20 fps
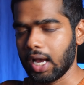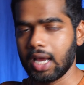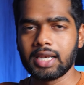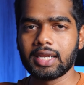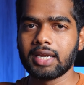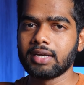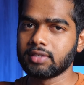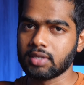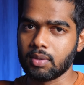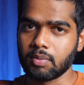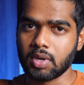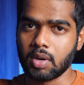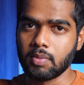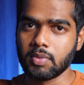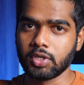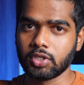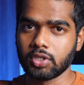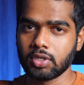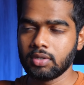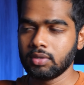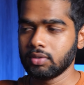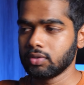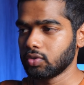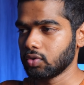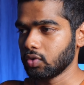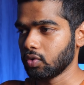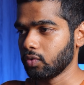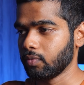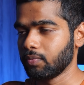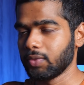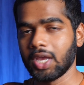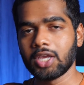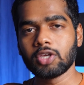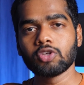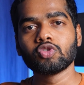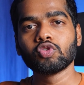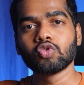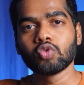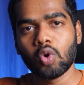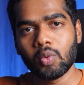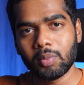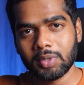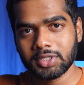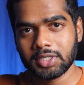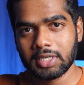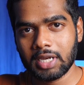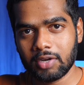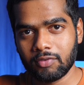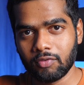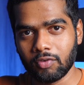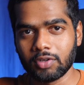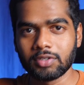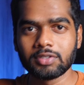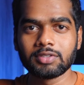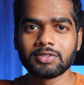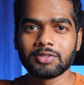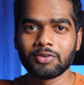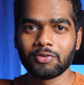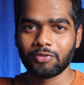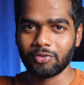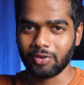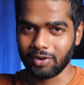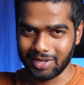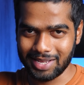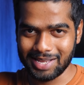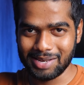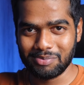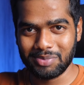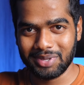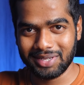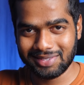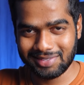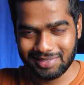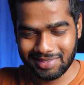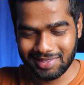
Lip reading: I'll get some commission. So thank you so much in advance for helping